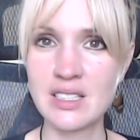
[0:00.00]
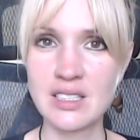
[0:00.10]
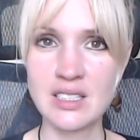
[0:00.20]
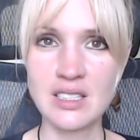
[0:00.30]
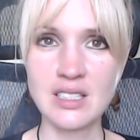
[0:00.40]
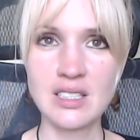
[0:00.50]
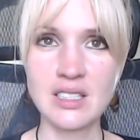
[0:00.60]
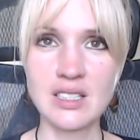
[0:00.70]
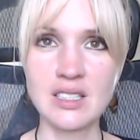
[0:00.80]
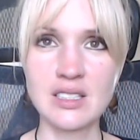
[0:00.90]

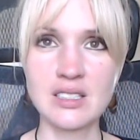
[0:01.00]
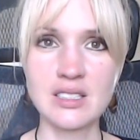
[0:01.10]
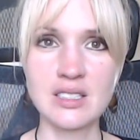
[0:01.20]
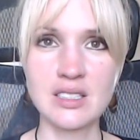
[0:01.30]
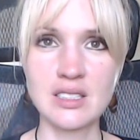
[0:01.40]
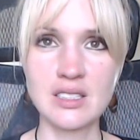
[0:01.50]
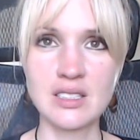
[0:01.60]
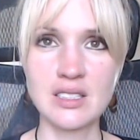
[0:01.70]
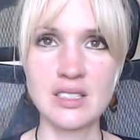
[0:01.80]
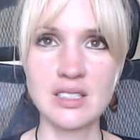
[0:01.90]

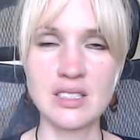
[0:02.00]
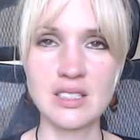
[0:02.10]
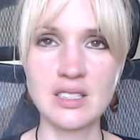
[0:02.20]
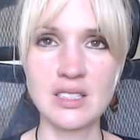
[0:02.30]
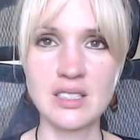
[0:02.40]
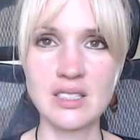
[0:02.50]
[no speech]